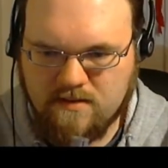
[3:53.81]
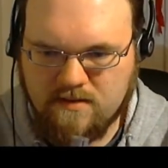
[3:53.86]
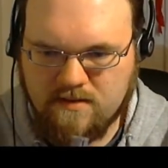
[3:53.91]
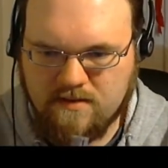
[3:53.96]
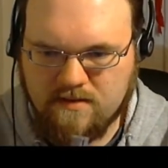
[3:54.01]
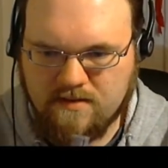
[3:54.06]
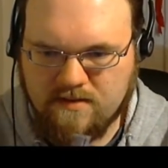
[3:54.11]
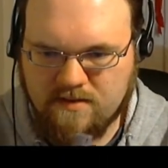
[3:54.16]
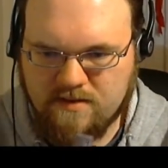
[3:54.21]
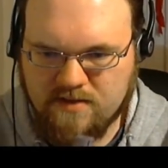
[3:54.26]

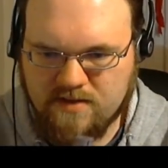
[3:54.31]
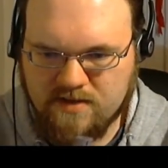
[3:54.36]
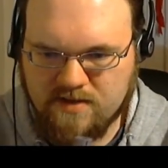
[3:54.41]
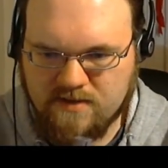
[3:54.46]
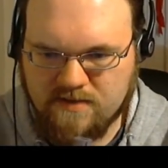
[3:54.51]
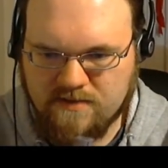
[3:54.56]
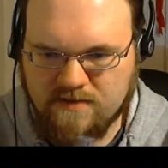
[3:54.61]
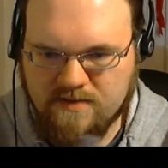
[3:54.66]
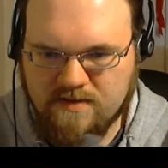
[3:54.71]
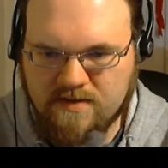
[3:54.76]
and you
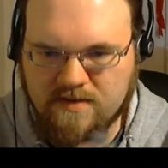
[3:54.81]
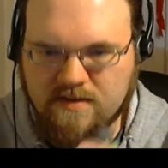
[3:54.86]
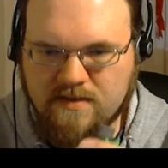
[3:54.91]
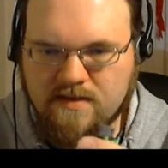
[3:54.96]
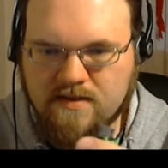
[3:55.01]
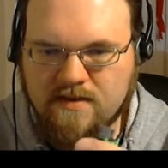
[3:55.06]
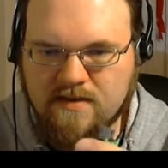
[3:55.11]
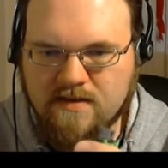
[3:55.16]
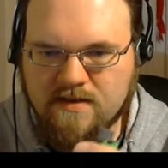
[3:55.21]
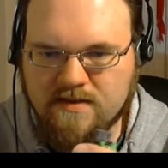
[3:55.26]
turn the
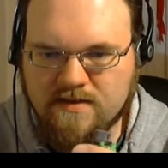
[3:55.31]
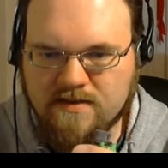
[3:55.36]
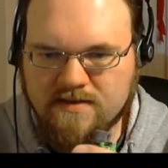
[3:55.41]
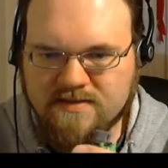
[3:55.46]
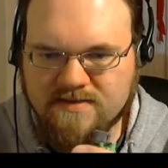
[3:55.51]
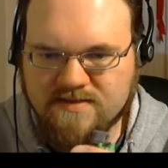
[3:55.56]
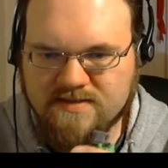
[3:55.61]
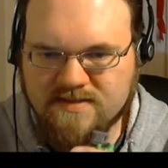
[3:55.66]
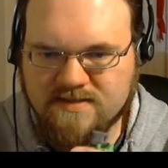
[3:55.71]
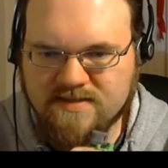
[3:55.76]

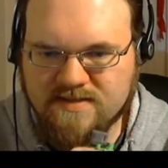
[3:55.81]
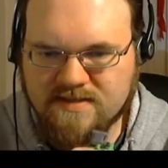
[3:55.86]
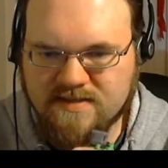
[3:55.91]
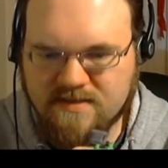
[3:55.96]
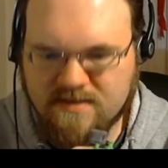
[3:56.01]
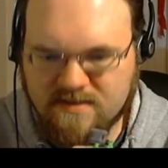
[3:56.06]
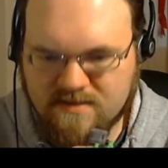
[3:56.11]
guns,